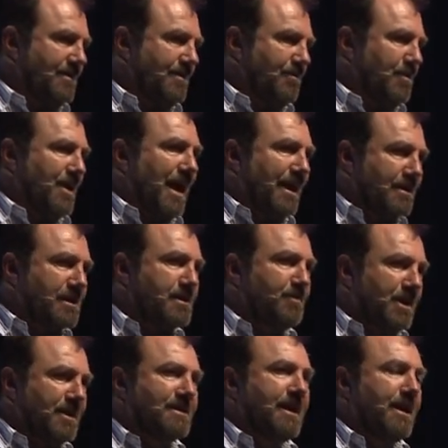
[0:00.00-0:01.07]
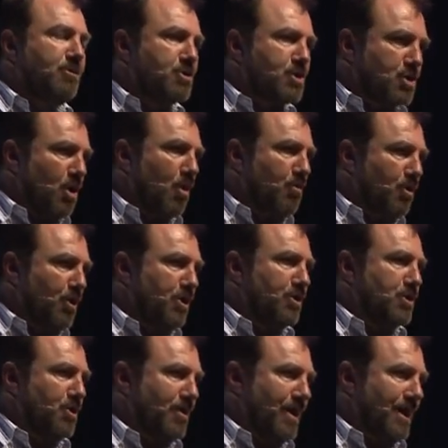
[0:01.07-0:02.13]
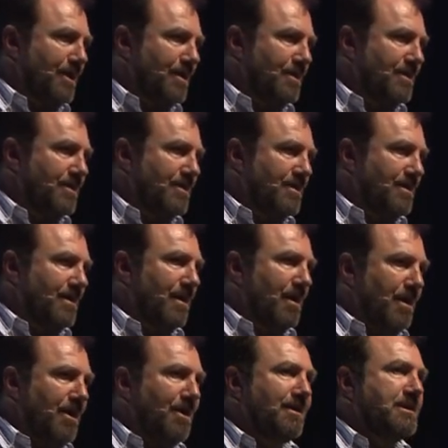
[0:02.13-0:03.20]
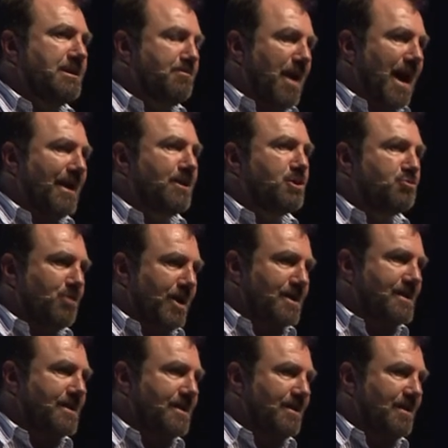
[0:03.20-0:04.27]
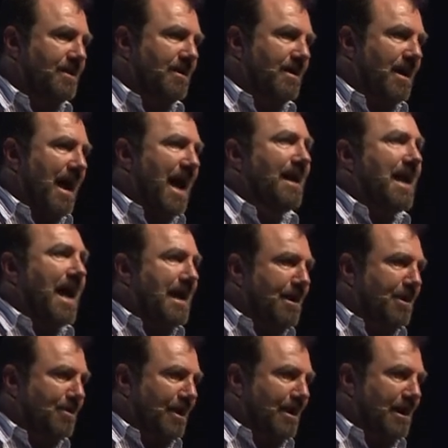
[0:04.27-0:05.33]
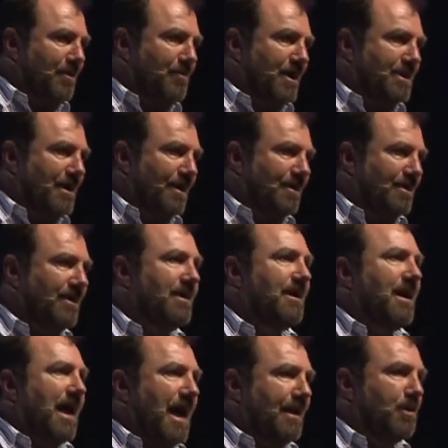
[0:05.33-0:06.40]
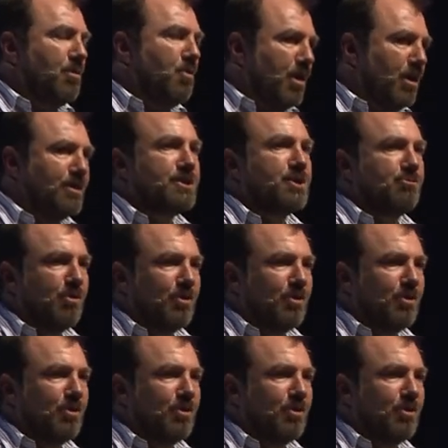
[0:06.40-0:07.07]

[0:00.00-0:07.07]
But that doesn't mean to say you stop what you're doing. Learn to manage risk, and anything can be done, and the world is your